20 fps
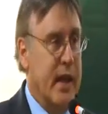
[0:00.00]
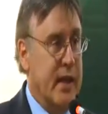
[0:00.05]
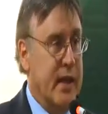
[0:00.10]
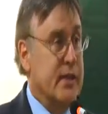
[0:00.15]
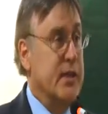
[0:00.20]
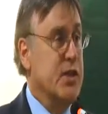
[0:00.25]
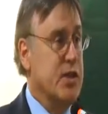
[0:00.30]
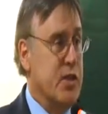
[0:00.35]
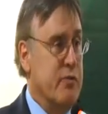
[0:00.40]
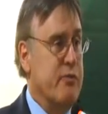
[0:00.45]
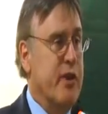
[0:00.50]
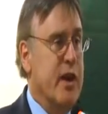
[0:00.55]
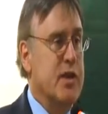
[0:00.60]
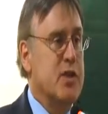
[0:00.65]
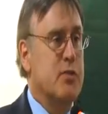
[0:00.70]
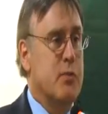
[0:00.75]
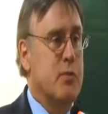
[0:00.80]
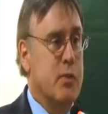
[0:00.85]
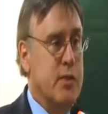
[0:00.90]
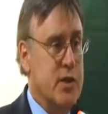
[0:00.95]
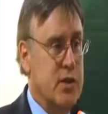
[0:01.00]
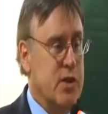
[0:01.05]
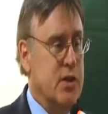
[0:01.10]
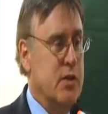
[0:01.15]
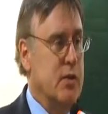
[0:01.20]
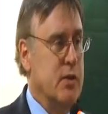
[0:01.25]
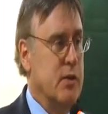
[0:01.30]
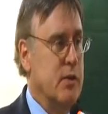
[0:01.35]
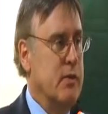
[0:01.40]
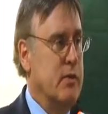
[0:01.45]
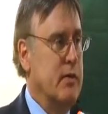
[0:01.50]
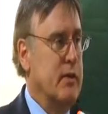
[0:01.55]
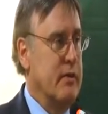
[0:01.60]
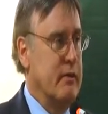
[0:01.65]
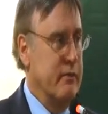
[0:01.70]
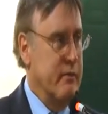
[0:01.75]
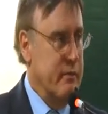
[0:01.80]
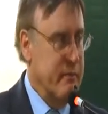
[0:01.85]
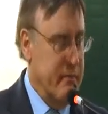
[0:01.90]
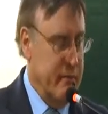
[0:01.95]
English and French were the 2
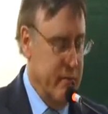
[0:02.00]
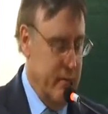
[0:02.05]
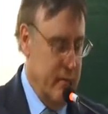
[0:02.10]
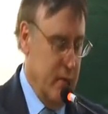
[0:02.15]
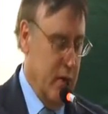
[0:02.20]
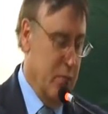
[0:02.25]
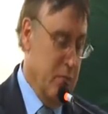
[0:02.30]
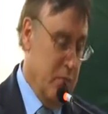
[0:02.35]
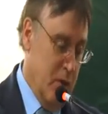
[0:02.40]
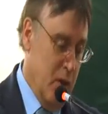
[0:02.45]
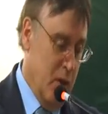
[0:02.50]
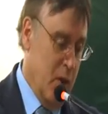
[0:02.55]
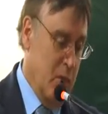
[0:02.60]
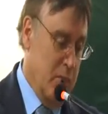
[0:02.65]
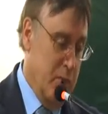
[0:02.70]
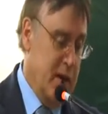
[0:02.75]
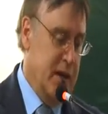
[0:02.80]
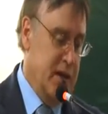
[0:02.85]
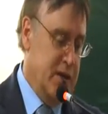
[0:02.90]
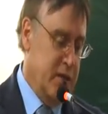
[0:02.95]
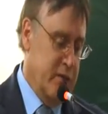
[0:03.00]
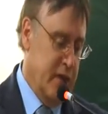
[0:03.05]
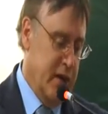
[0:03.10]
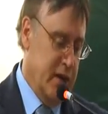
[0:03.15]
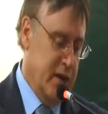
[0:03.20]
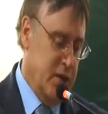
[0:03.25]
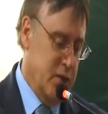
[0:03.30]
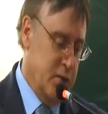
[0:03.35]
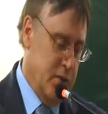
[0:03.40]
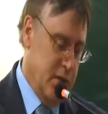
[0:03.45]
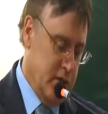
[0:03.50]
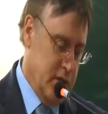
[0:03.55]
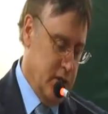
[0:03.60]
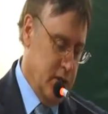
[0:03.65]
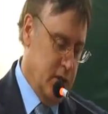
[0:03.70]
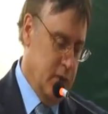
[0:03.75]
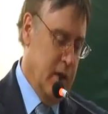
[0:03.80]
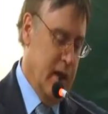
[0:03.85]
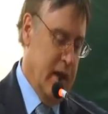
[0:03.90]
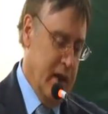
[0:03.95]
or British and French were the
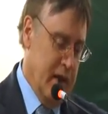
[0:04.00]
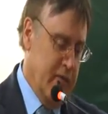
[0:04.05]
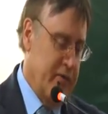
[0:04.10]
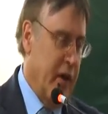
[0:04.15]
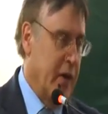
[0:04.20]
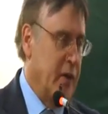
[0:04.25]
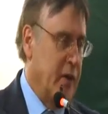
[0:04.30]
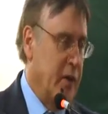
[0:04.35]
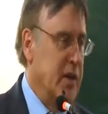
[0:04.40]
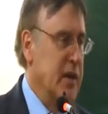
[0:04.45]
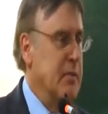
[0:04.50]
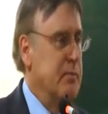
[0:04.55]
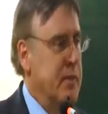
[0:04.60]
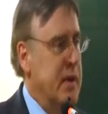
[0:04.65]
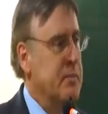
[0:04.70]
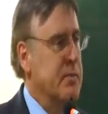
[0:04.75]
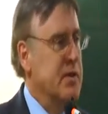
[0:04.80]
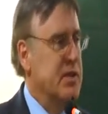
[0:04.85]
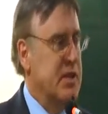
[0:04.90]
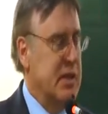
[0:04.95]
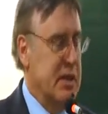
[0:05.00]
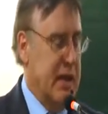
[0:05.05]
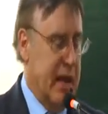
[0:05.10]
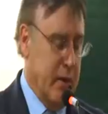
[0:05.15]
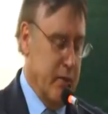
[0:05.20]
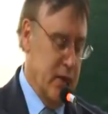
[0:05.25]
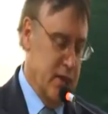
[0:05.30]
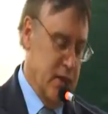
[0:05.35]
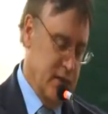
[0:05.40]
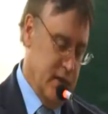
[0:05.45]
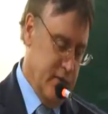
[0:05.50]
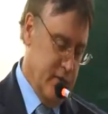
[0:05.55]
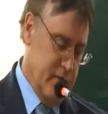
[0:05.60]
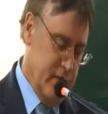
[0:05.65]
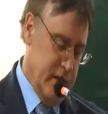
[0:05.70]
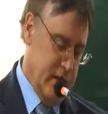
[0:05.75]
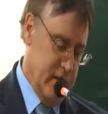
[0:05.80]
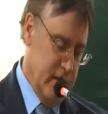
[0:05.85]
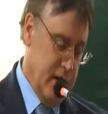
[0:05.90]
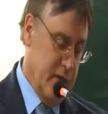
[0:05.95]
two founding peoples and languages of
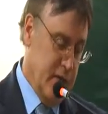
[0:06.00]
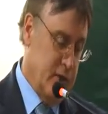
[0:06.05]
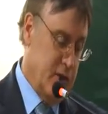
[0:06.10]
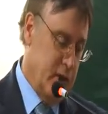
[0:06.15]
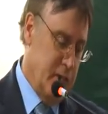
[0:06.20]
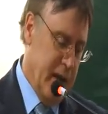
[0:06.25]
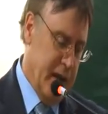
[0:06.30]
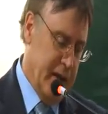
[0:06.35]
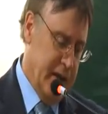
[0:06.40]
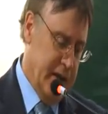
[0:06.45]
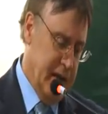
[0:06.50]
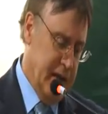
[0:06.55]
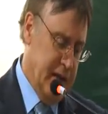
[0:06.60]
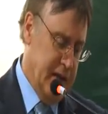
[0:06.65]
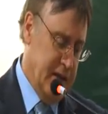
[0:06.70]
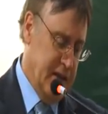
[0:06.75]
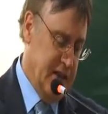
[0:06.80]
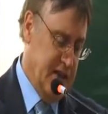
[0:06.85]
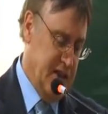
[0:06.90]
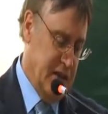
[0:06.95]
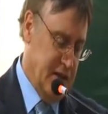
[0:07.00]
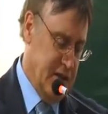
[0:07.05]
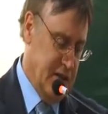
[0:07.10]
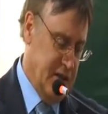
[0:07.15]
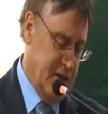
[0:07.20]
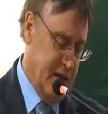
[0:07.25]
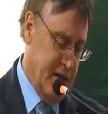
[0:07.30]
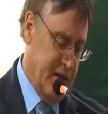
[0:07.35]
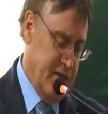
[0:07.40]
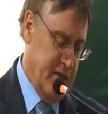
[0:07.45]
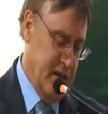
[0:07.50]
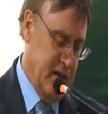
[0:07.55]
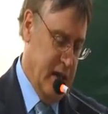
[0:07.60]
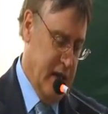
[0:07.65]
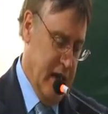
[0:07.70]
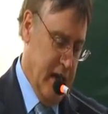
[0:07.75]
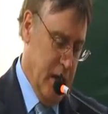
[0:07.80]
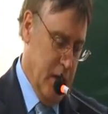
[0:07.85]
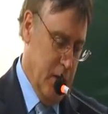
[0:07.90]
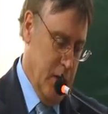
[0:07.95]
the country back in 1867
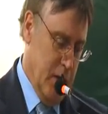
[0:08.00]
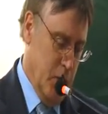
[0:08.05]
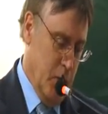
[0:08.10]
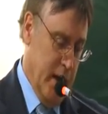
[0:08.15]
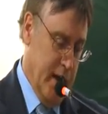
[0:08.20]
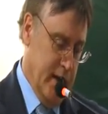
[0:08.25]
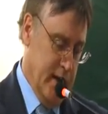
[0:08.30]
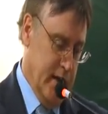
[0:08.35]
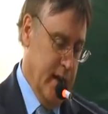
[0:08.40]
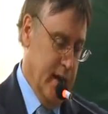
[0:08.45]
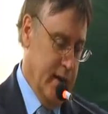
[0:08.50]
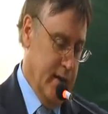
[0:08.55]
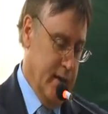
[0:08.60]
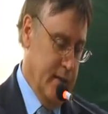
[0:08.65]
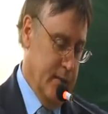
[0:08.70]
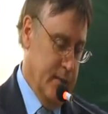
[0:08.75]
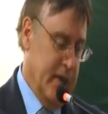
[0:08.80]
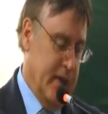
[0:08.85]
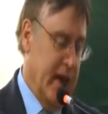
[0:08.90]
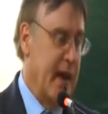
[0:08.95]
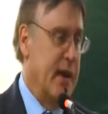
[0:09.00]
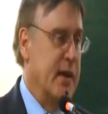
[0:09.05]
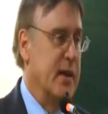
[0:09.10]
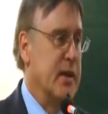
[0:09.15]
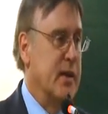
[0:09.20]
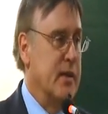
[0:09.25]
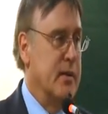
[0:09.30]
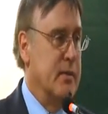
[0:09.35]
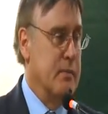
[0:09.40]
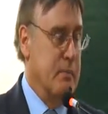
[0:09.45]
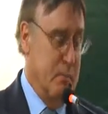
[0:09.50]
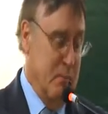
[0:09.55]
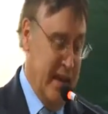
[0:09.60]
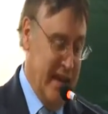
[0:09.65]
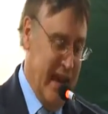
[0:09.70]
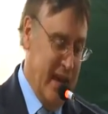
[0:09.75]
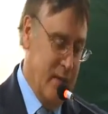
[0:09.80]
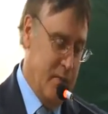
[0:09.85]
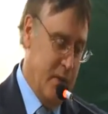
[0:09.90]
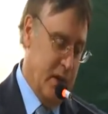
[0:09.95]
when Canada
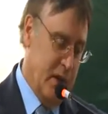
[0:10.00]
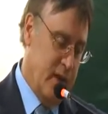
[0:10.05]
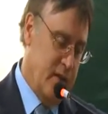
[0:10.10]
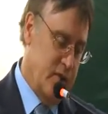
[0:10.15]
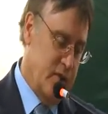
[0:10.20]
became a